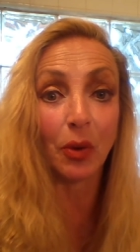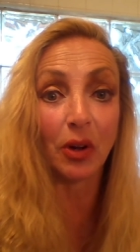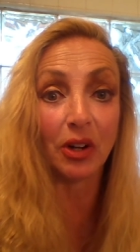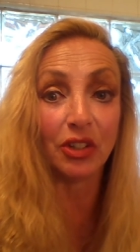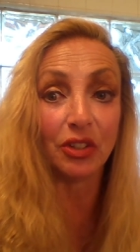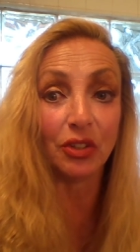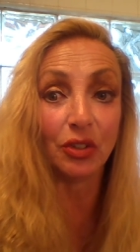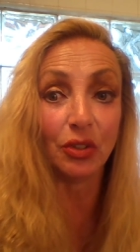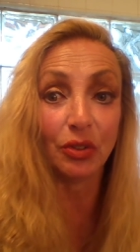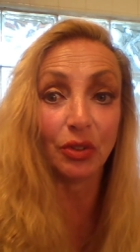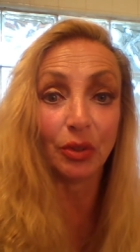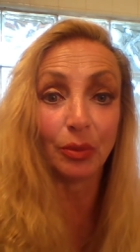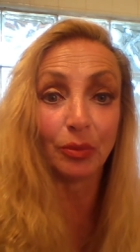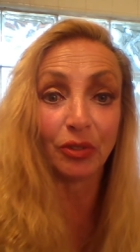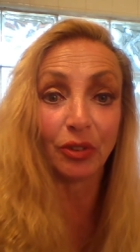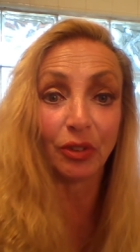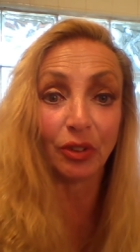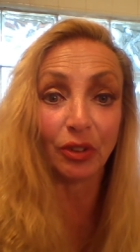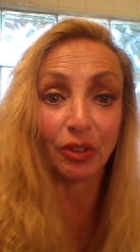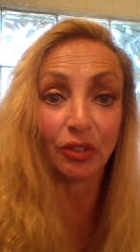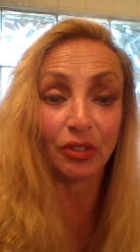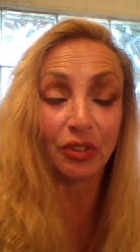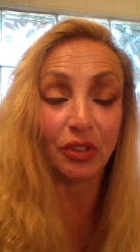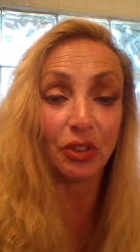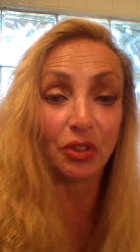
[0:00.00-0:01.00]
want to use them
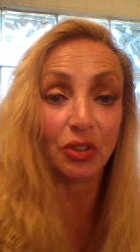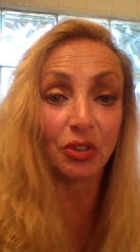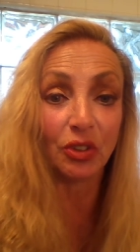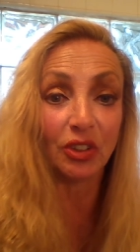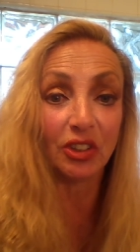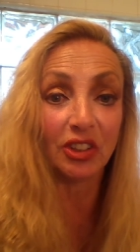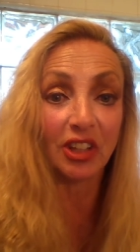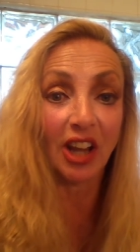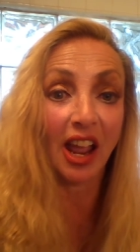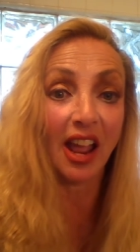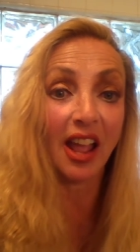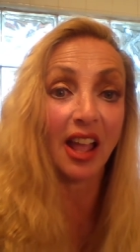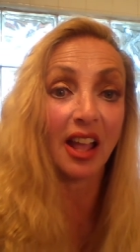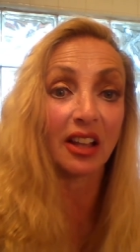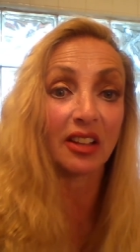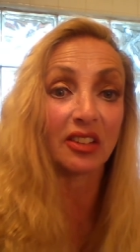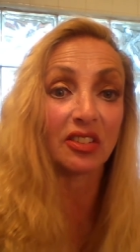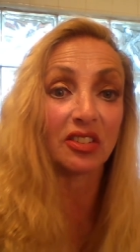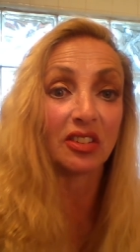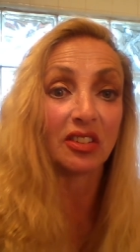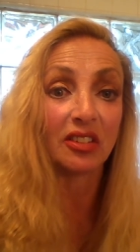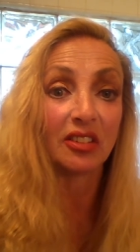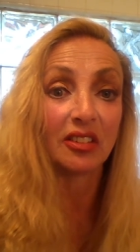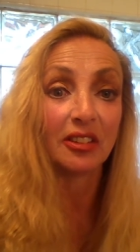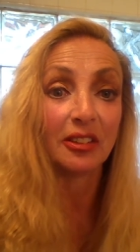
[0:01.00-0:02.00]
for future
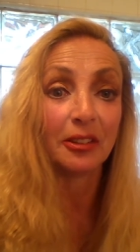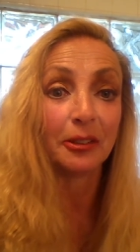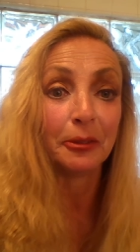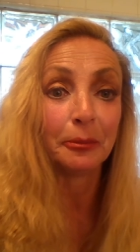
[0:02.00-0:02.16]
attacks.